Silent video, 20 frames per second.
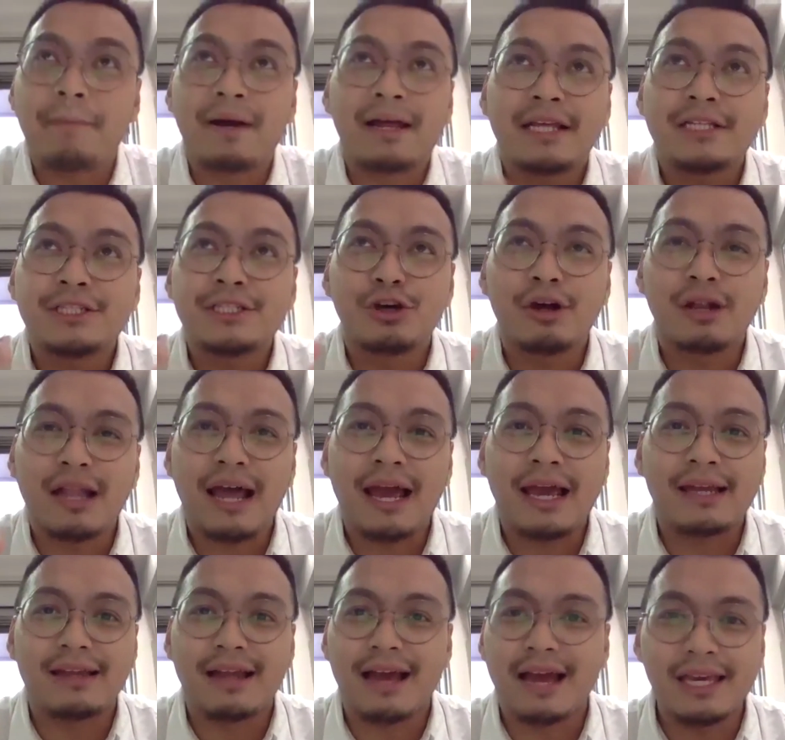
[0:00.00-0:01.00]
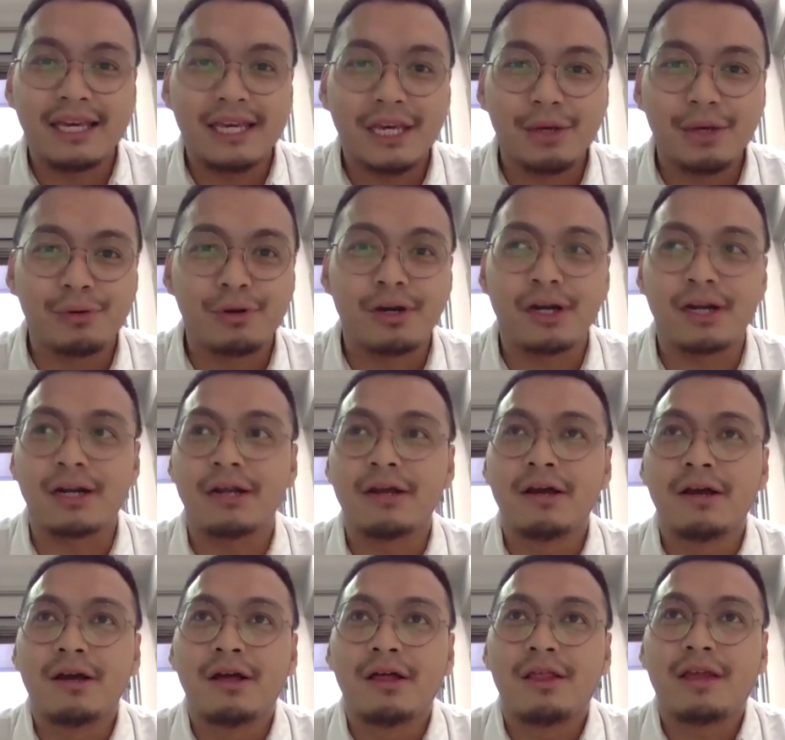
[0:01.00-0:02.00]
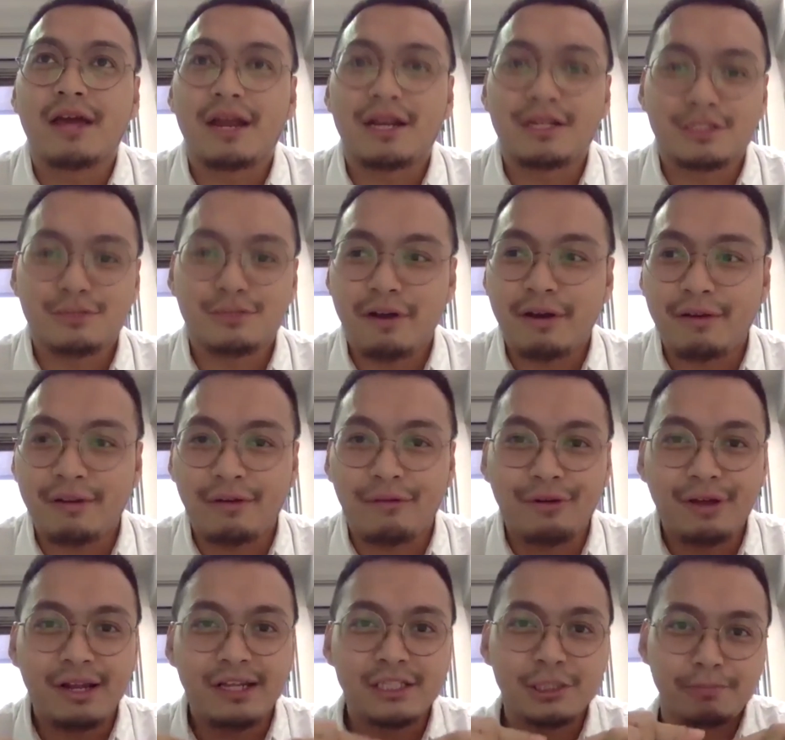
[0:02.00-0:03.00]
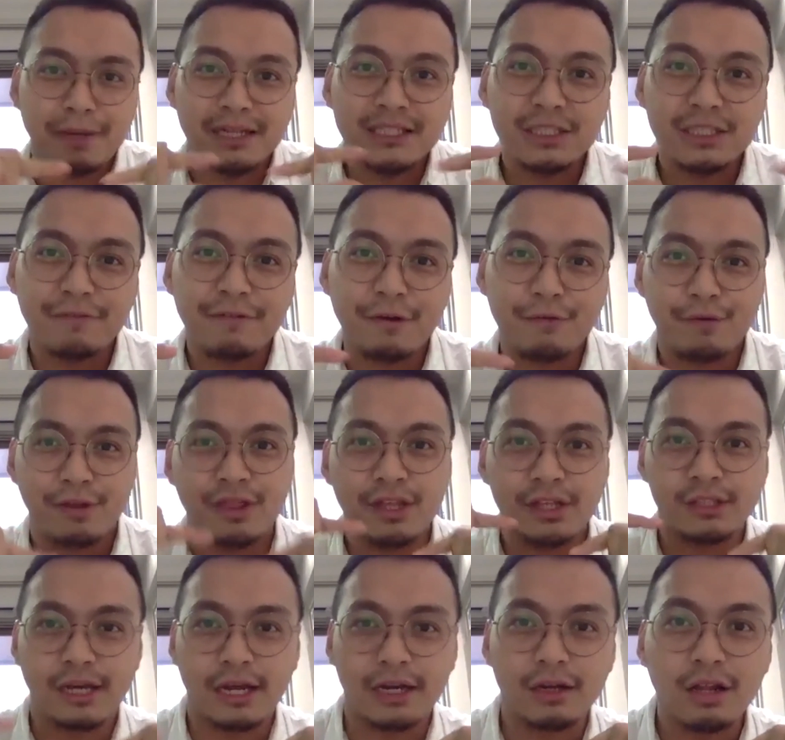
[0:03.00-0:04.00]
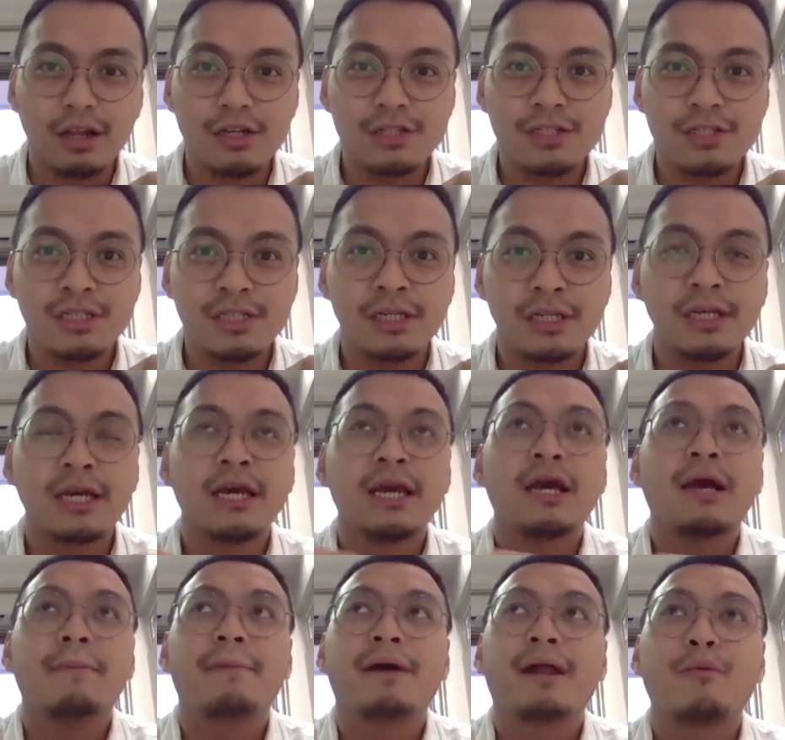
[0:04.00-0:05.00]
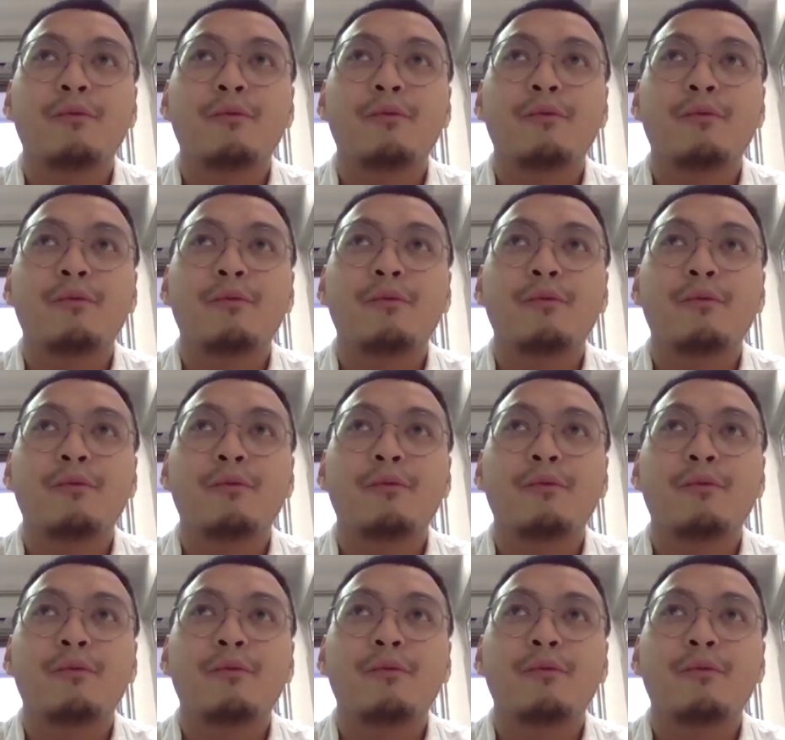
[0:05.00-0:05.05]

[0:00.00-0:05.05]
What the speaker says: it's not like Nike or that is really specific with the technology. But we